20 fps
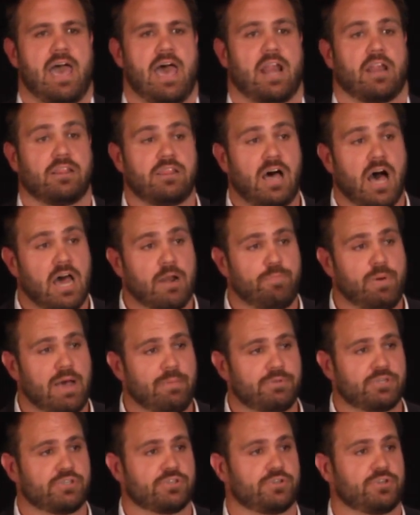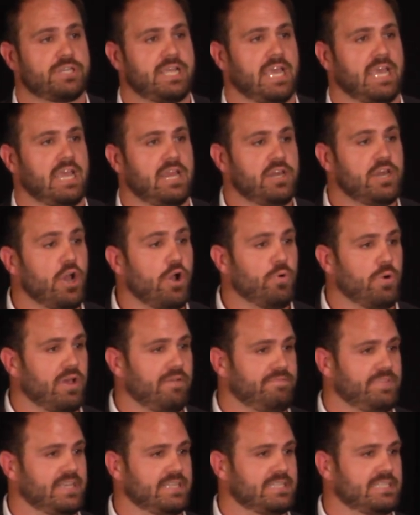And a lot of publishers are taking note
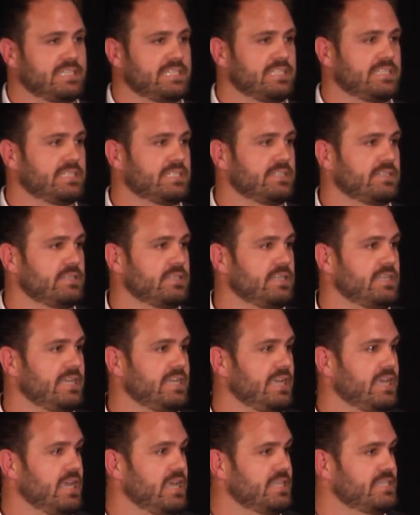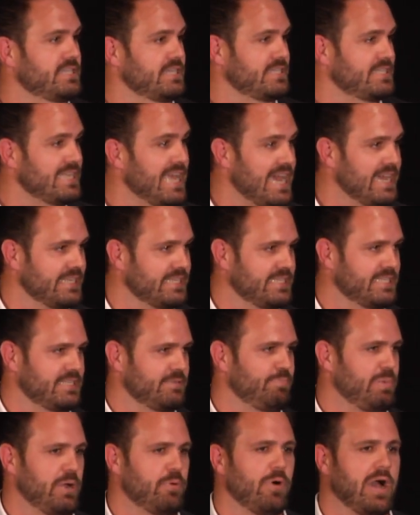of this
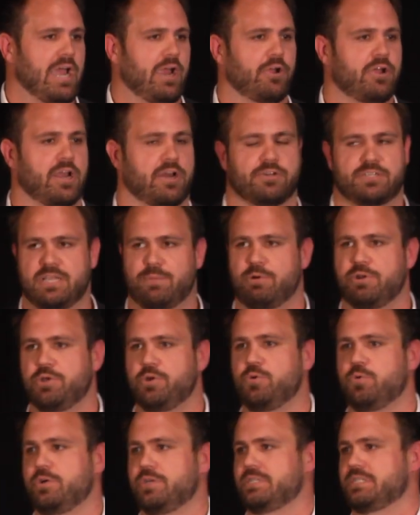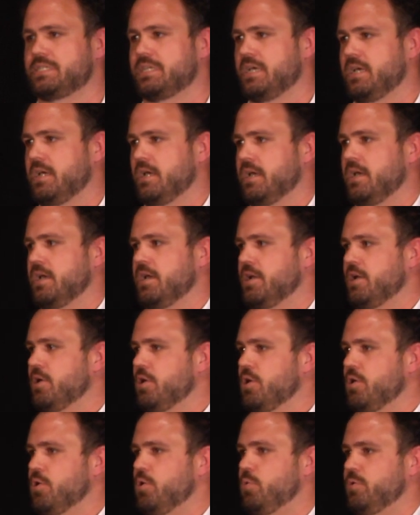success by Wirecutter, someone who was
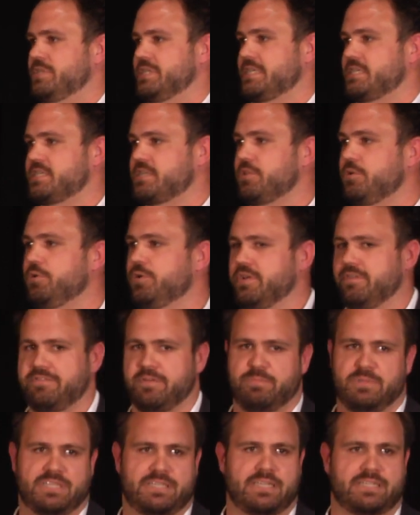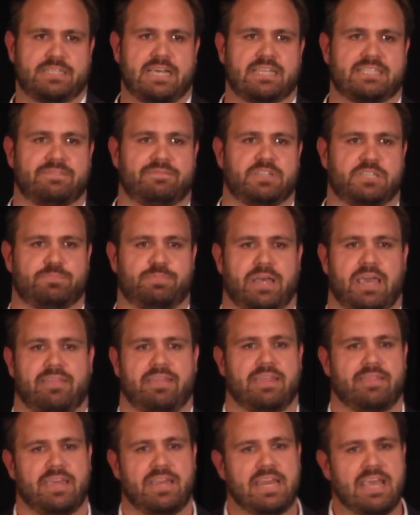excluded from the success of display.
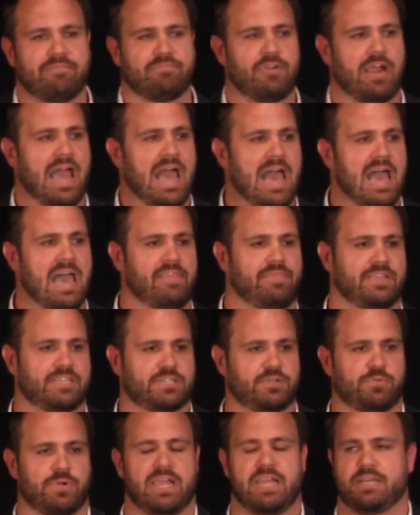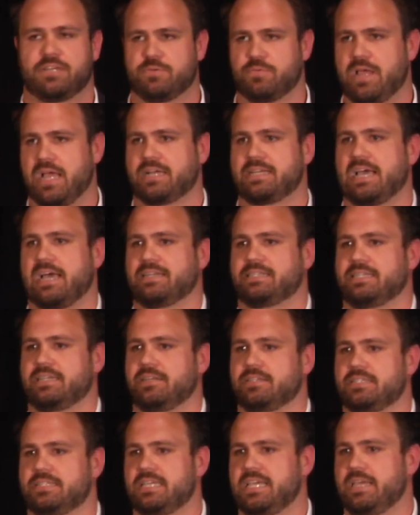They never had this great direct ad
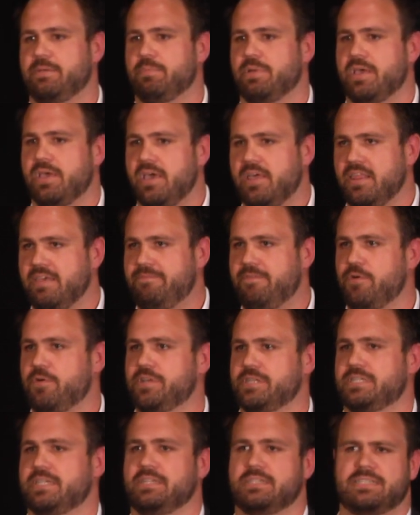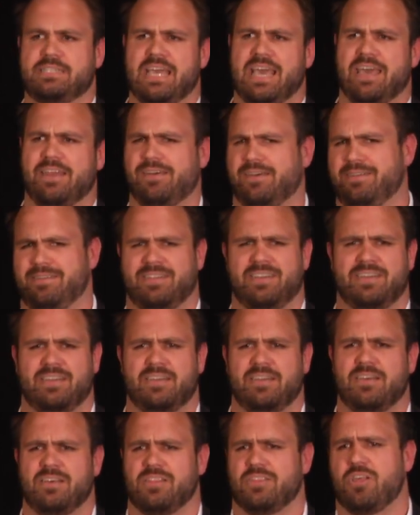sales team. They focused instead on
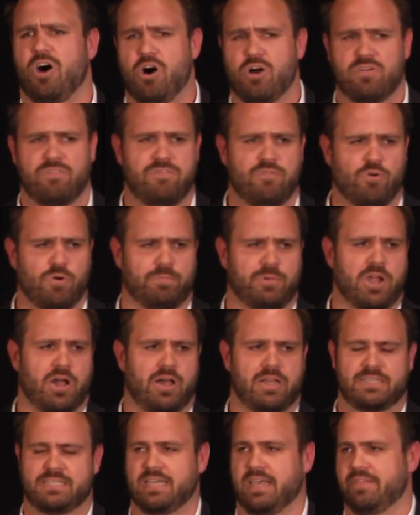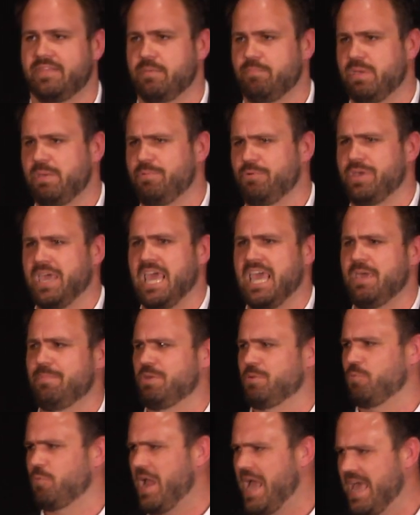long-form content that people came
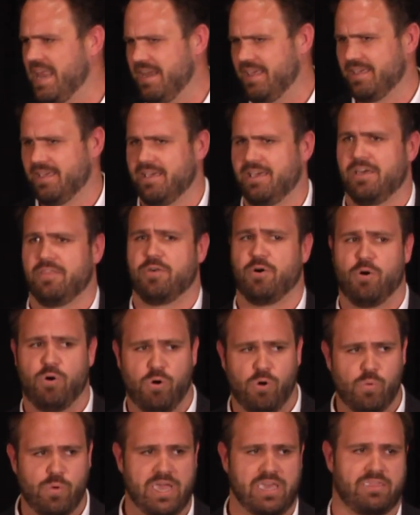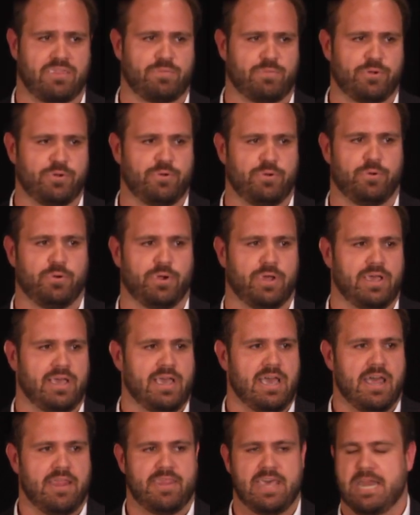and read the whole way through,
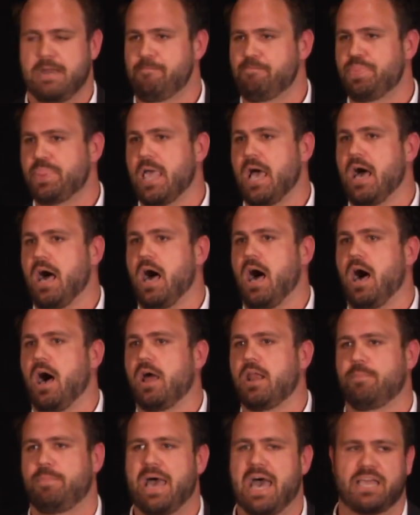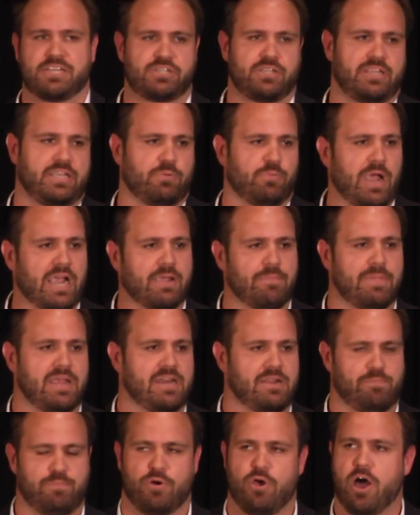that unabashedly
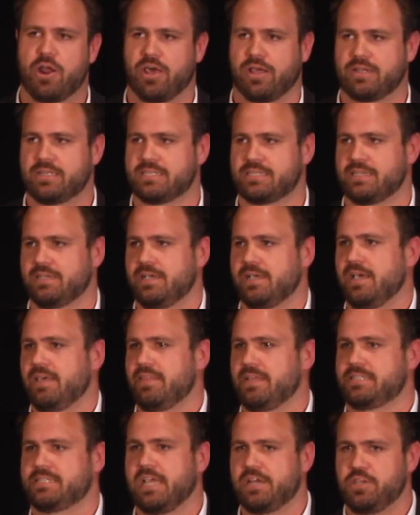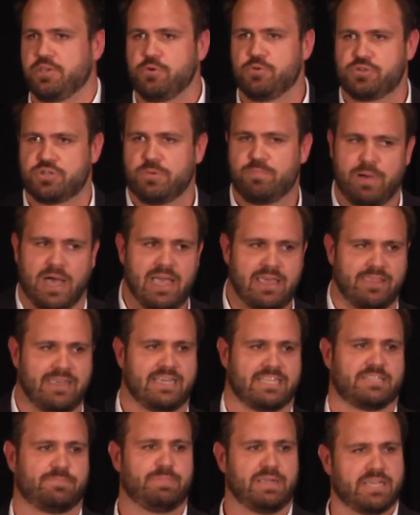recommended products, that said, you should buy
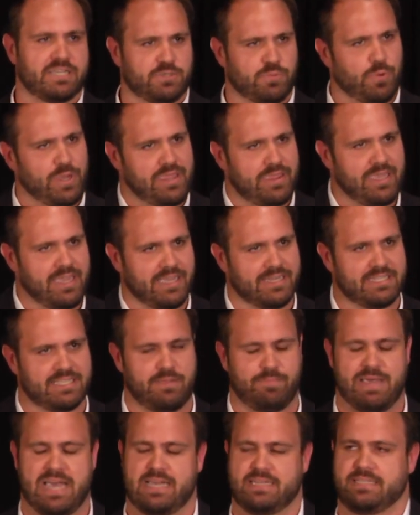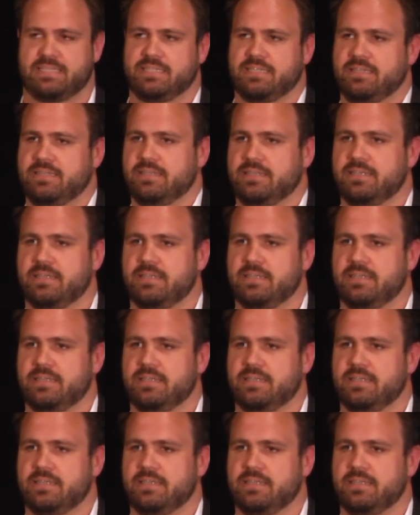this because we think it's the best.